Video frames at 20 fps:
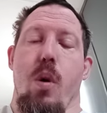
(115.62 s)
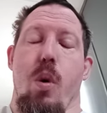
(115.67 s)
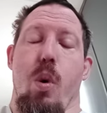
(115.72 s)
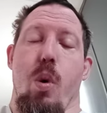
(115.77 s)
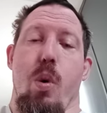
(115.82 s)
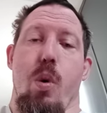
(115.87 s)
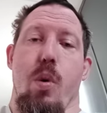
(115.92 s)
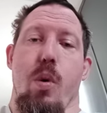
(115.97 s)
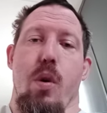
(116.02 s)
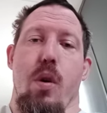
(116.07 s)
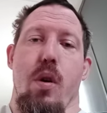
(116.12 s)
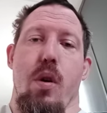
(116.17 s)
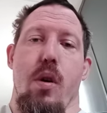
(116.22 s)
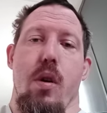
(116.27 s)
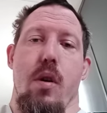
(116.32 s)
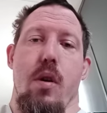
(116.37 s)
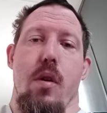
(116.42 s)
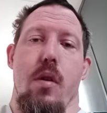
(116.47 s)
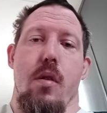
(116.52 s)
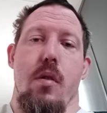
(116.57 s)

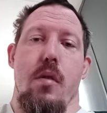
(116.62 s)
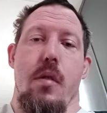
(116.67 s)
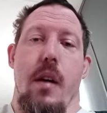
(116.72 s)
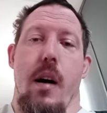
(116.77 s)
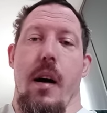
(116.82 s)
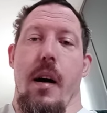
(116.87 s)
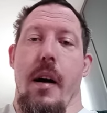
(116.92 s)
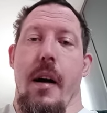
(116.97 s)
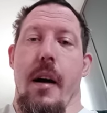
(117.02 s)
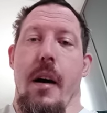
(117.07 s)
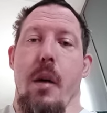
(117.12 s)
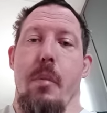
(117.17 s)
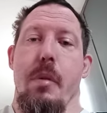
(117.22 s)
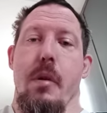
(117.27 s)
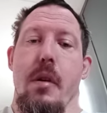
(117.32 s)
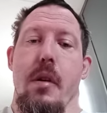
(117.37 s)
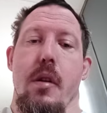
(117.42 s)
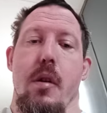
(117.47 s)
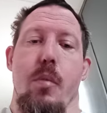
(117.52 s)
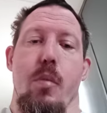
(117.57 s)
or not
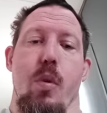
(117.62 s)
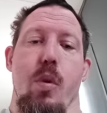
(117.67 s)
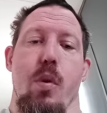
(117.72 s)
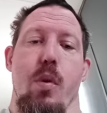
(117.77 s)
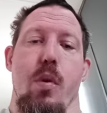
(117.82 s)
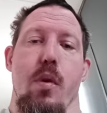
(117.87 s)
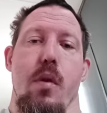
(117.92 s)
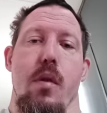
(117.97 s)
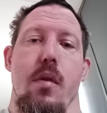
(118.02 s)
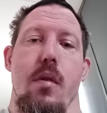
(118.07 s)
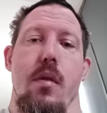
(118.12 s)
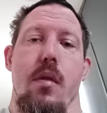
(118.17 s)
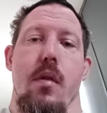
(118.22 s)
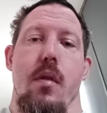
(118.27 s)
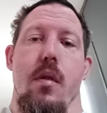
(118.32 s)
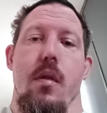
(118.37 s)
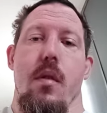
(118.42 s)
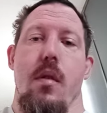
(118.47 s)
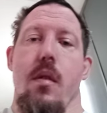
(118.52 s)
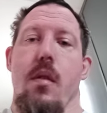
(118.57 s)
happy anymore,
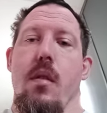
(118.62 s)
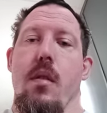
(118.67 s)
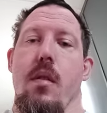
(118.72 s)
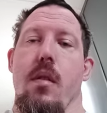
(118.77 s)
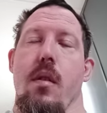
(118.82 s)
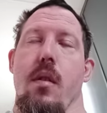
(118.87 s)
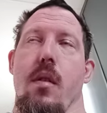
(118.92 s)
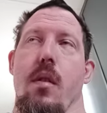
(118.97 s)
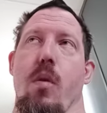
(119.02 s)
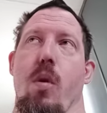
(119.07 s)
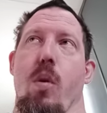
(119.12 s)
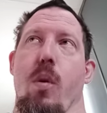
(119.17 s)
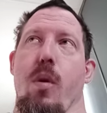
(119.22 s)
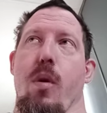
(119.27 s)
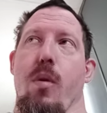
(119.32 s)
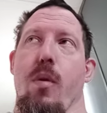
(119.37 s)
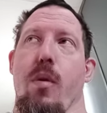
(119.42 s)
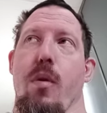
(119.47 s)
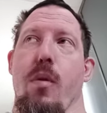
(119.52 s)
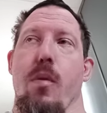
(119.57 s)

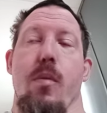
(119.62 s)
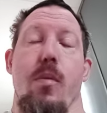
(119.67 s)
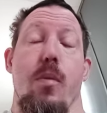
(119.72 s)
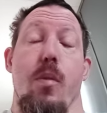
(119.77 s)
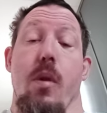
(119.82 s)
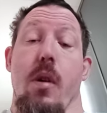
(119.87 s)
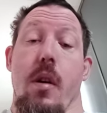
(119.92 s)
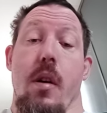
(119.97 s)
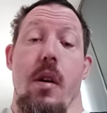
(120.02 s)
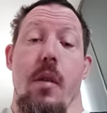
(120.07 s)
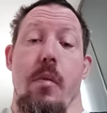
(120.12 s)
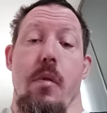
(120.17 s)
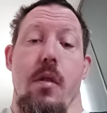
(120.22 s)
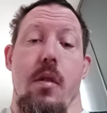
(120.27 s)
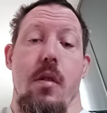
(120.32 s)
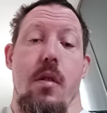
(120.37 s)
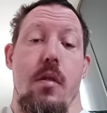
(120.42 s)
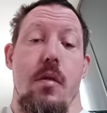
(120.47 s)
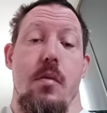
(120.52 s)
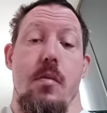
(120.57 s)
or
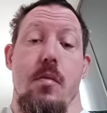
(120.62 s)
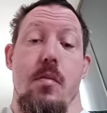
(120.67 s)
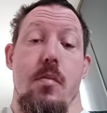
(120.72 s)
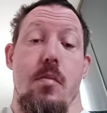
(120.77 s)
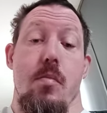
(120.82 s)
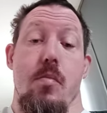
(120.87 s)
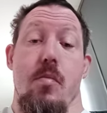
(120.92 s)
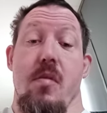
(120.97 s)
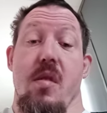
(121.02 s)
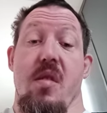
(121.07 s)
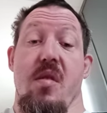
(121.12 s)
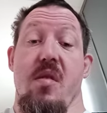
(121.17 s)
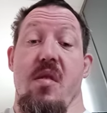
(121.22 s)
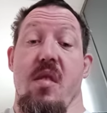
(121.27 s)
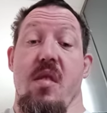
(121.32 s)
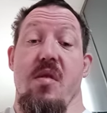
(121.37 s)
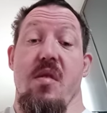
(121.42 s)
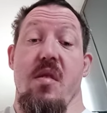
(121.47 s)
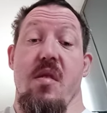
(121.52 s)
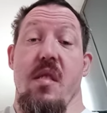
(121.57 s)
whatever
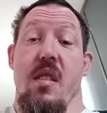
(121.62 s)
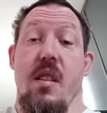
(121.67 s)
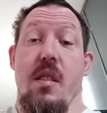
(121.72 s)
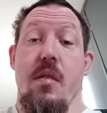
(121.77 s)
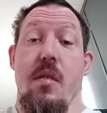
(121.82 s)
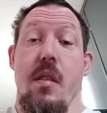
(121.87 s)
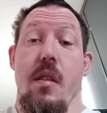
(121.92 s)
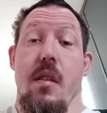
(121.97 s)
decision that